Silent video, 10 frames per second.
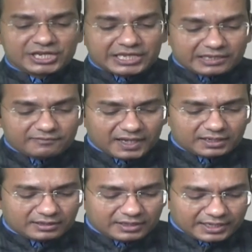
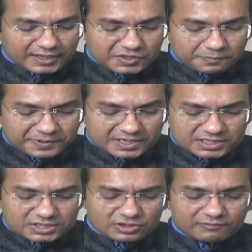Even in the
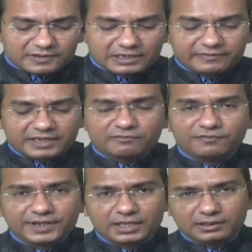presence of living
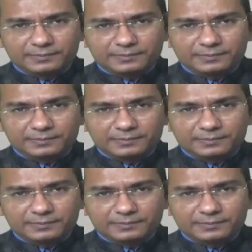will,